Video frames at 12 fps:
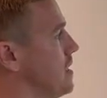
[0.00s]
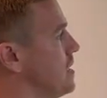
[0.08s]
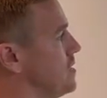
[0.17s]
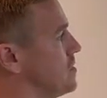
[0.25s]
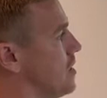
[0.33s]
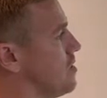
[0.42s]

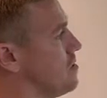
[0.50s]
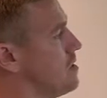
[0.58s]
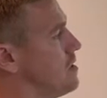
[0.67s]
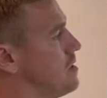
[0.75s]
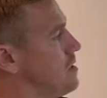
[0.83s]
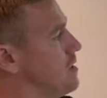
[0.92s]
So
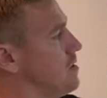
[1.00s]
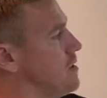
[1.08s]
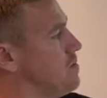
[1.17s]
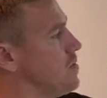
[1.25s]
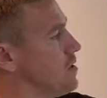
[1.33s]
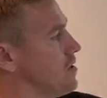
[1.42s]
the
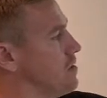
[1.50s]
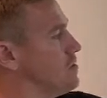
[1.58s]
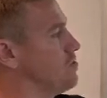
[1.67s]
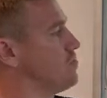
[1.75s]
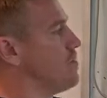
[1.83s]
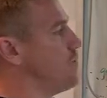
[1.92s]
microbes will
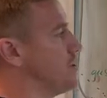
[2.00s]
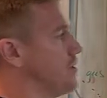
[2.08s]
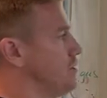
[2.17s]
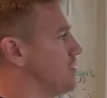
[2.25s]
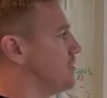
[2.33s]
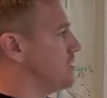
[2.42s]

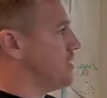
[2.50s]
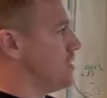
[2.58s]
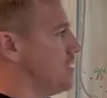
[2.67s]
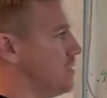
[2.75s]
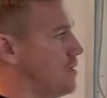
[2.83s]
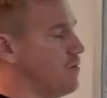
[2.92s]
reproduce
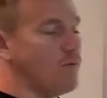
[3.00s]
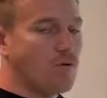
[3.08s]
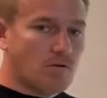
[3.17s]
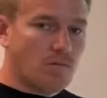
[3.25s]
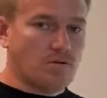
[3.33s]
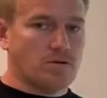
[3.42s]
more
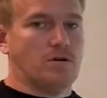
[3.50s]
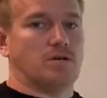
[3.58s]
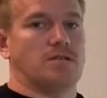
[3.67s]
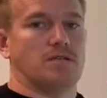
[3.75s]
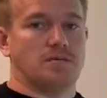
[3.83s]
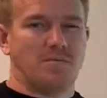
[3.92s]
and more
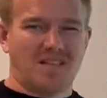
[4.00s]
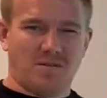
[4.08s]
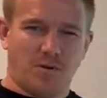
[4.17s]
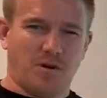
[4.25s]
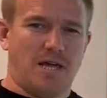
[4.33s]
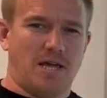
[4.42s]
toxins and make the
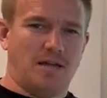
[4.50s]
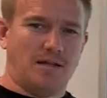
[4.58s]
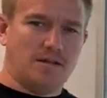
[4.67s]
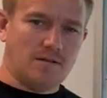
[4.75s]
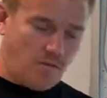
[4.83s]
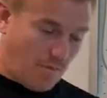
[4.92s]
body ill,
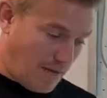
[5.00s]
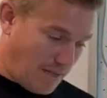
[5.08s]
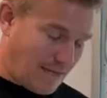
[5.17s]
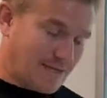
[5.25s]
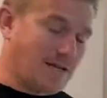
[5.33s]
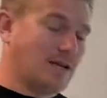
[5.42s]
or make
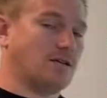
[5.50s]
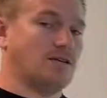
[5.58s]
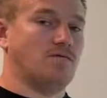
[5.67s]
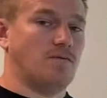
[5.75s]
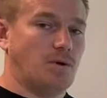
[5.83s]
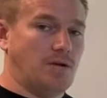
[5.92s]
that section of
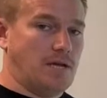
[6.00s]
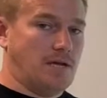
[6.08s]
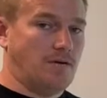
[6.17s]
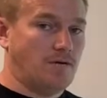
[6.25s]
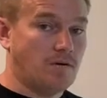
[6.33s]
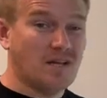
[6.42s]
the body
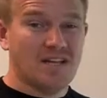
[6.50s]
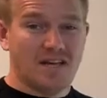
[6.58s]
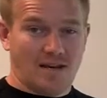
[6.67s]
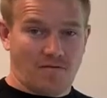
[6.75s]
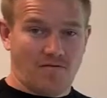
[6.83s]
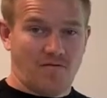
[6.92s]
ill
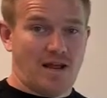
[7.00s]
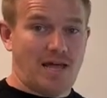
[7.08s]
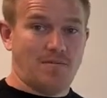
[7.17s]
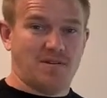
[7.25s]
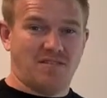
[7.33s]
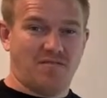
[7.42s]
and
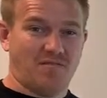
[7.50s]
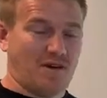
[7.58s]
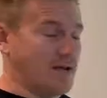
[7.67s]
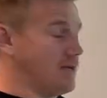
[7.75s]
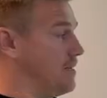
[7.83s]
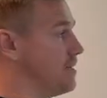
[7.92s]
inflamed and
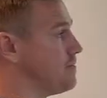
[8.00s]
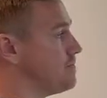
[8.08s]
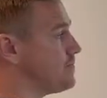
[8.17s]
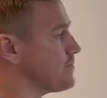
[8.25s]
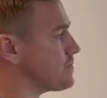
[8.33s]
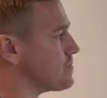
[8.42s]
infected.
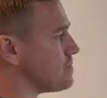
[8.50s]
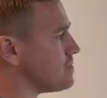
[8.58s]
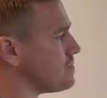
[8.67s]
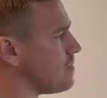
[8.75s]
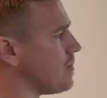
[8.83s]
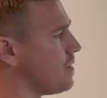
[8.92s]

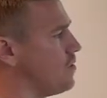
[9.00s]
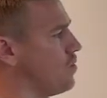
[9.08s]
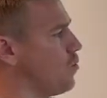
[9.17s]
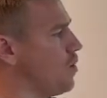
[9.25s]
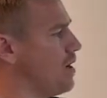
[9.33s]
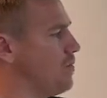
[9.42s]
The
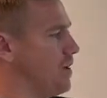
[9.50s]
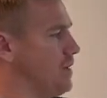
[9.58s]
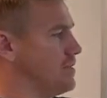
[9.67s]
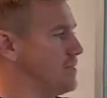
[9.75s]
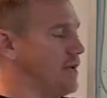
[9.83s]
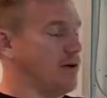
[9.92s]
white
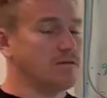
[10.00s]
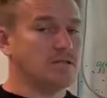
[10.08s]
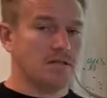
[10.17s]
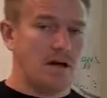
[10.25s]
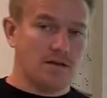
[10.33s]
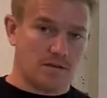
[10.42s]
blood cells
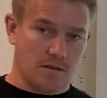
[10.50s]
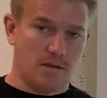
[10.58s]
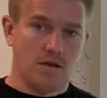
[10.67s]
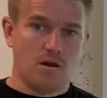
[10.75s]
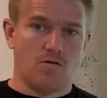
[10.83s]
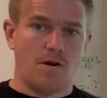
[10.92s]
start to
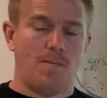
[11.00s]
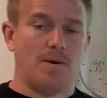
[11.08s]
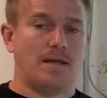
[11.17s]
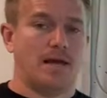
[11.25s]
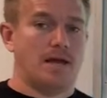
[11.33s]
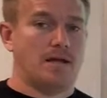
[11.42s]

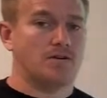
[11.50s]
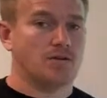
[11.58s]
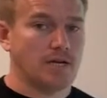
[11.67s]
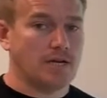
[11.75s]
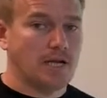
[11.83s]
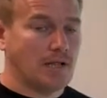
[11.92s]
replicate and try
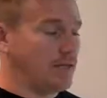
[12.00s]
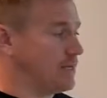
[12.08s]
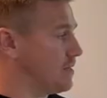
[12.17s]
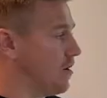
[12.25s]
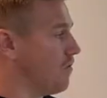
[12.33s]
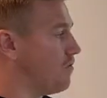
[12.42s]
and kill this
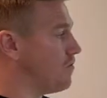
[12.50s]
off.